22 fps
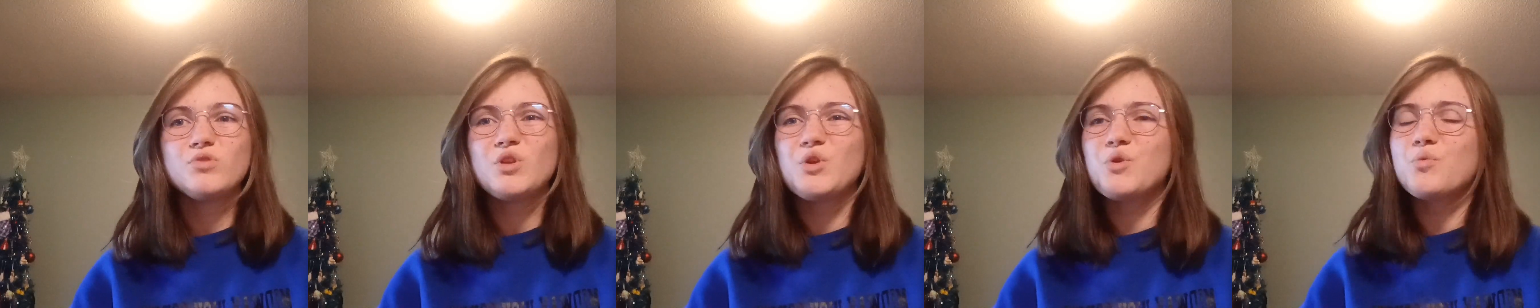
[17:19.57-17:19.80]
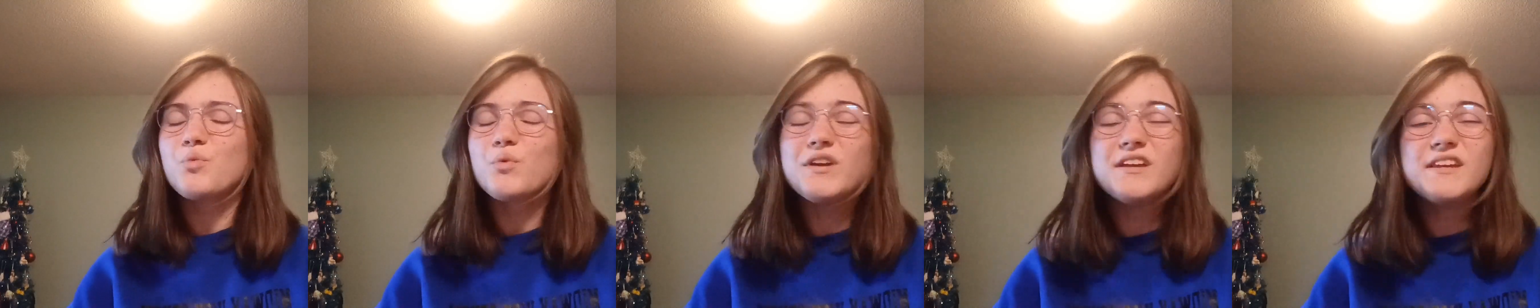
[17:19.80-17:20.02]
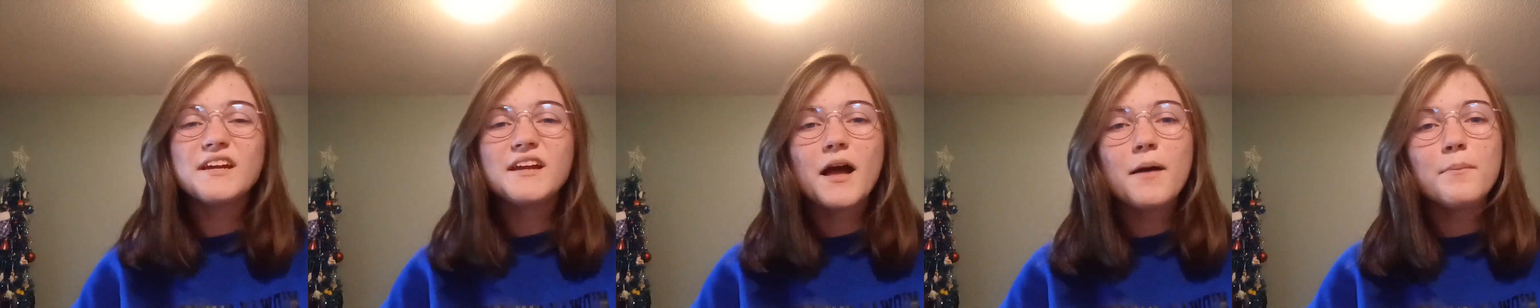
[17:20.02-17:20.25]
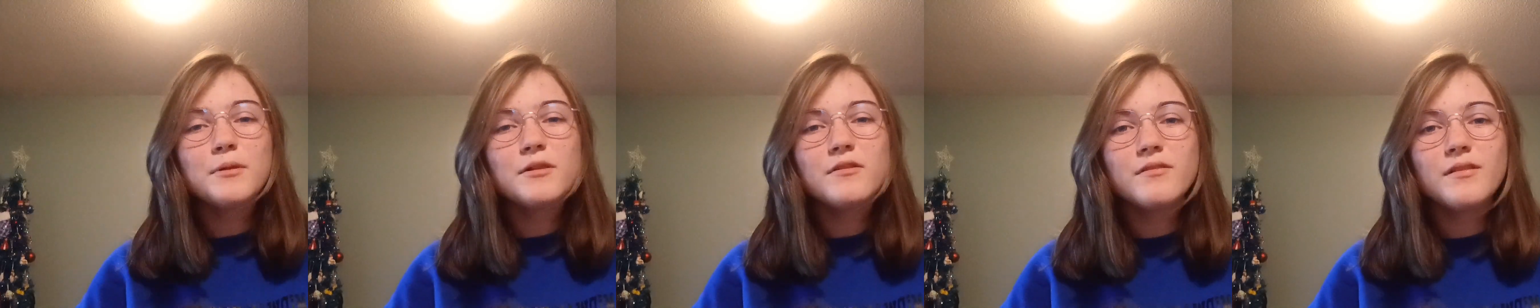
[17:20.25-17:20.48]
read a
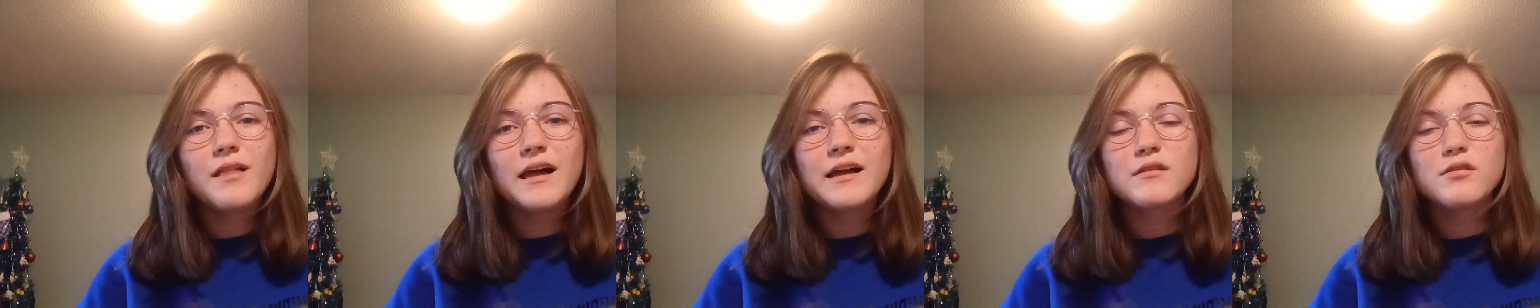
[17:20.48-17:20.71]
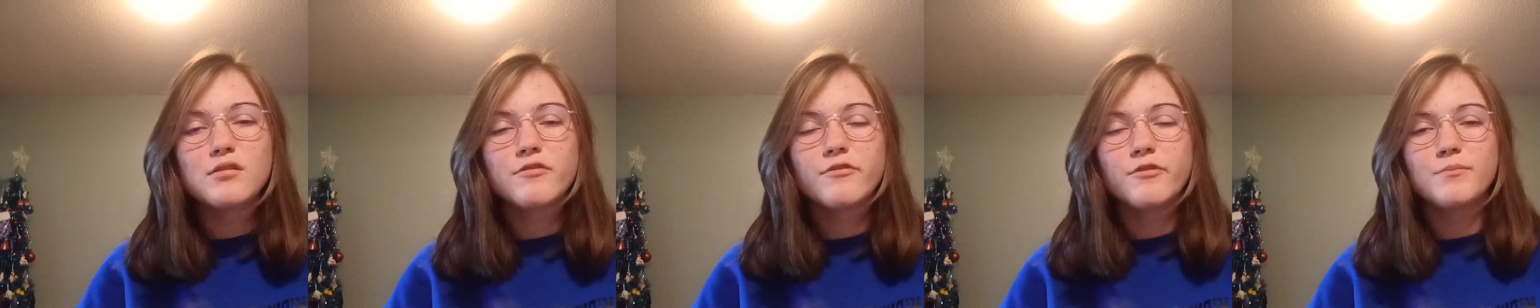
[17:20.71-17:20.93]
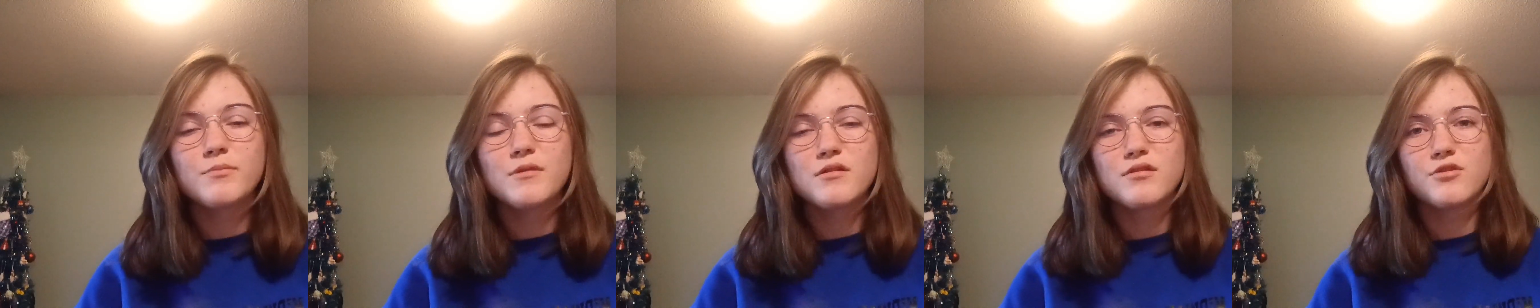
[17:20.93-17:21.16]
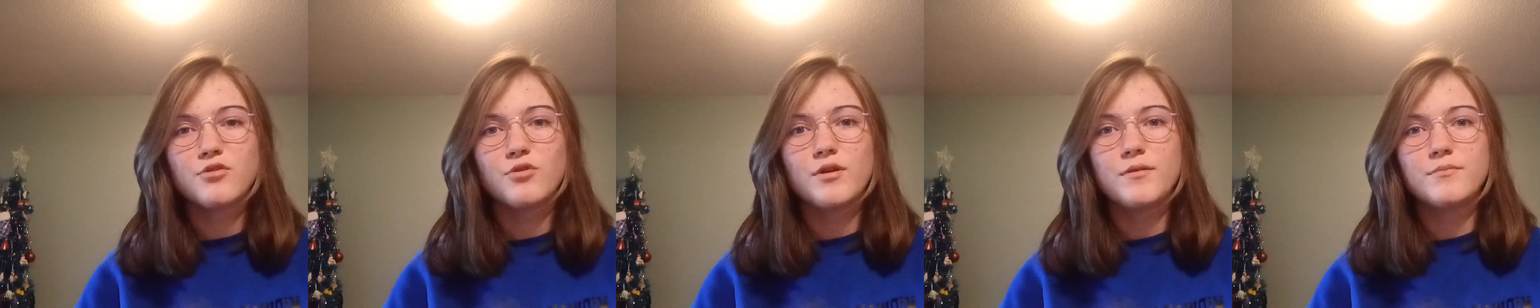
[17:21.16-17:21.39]
couple of lines from the
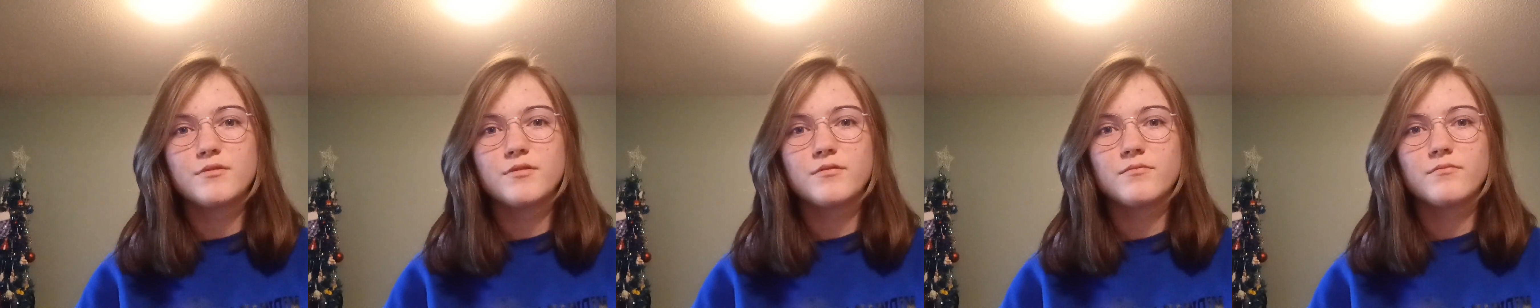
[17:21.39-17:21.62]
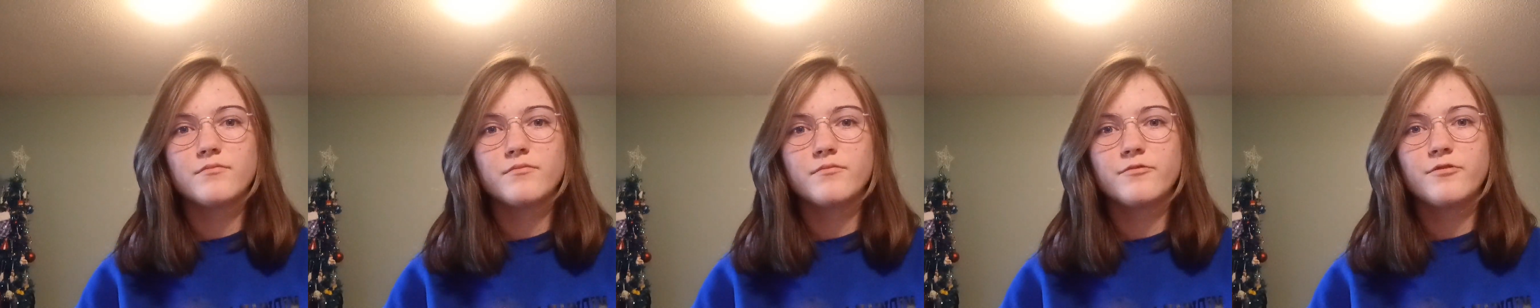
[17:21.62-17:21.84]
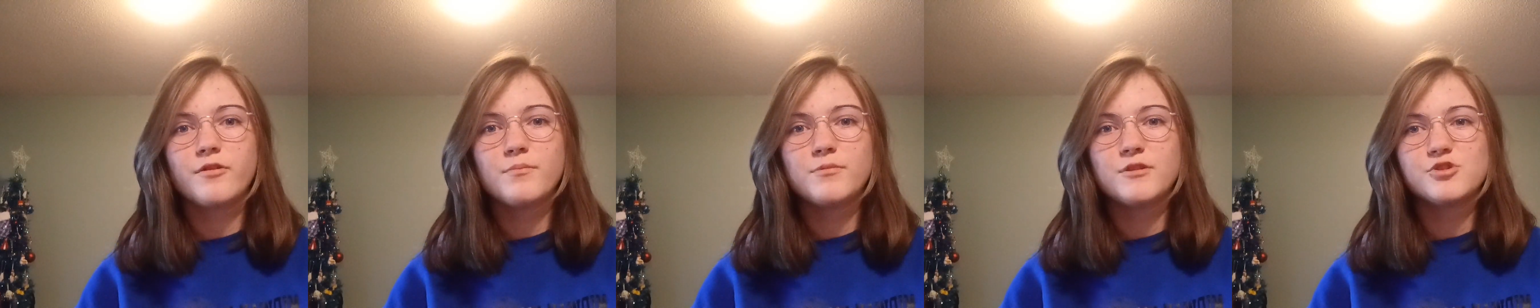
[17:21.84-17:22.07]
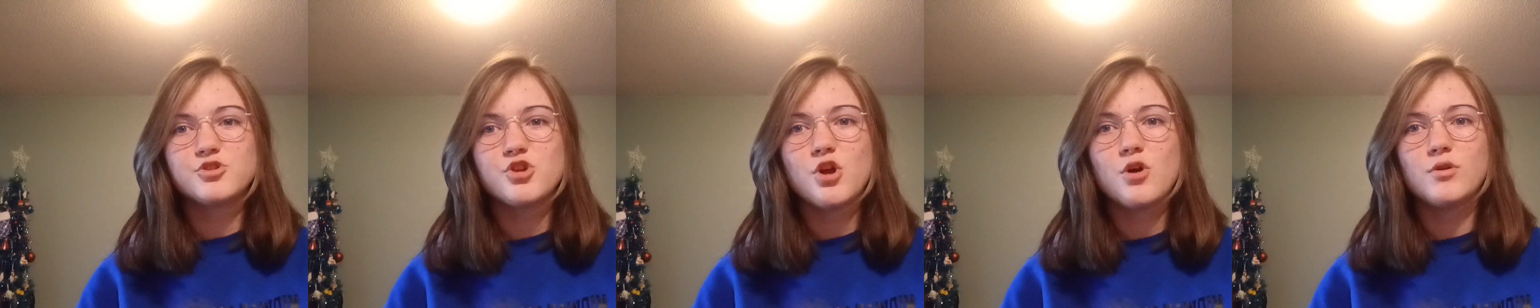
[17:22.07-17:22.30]
script, from
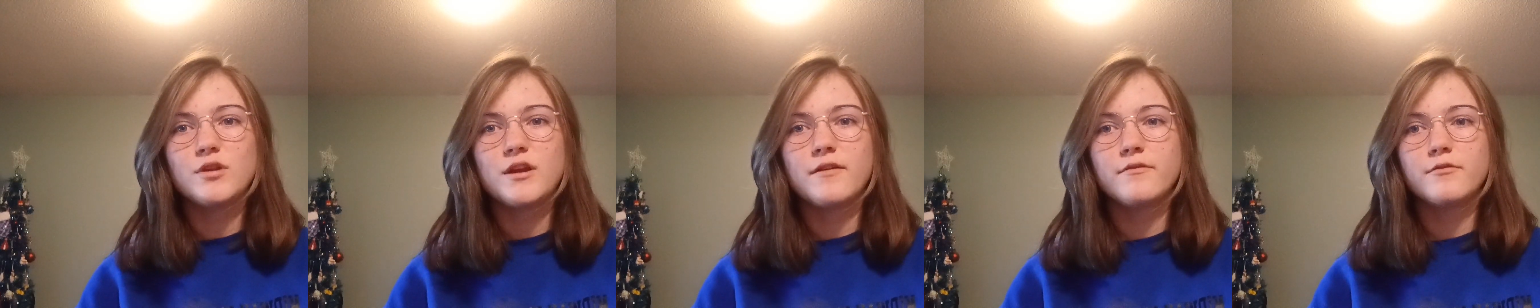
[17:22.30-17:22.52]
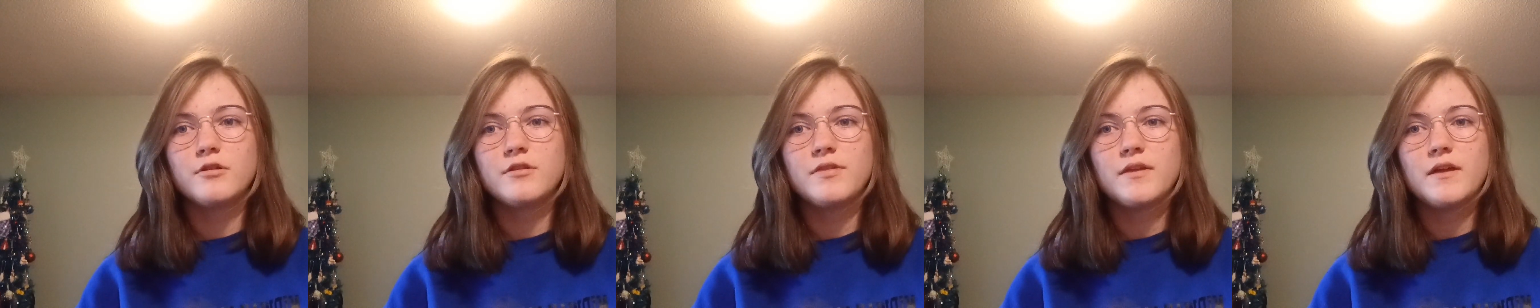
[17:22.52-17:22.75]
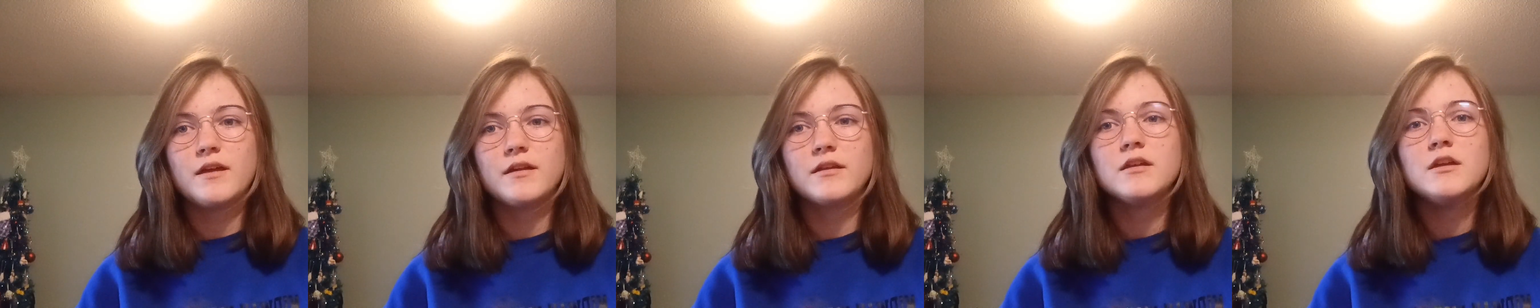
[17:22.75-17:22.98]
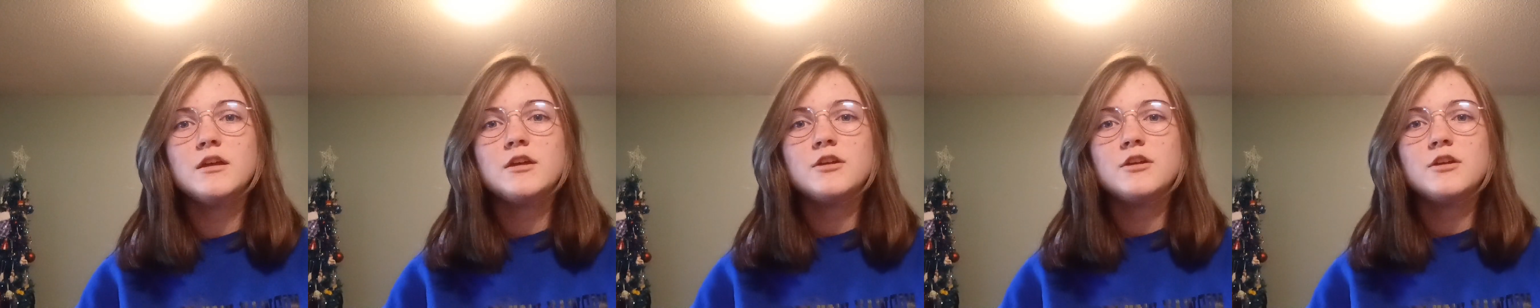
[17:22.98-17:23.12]
the show and everything,